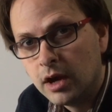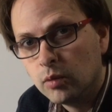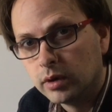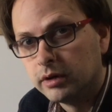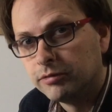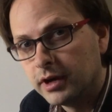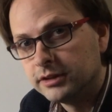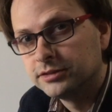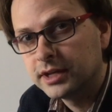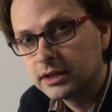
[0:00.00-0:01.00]
We're going to find
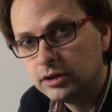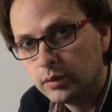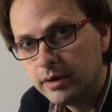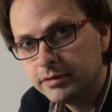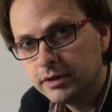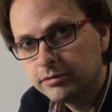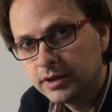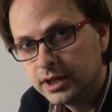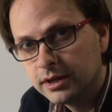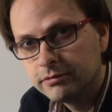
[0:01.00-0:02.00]
the second derivative,
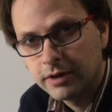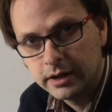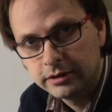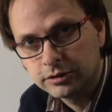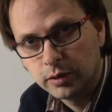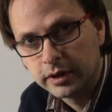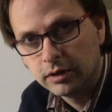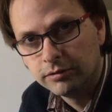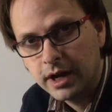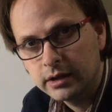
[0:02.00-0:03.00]
find its
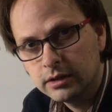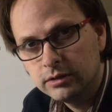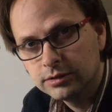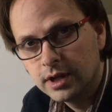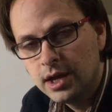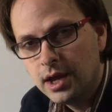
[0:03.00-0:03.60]
critical values,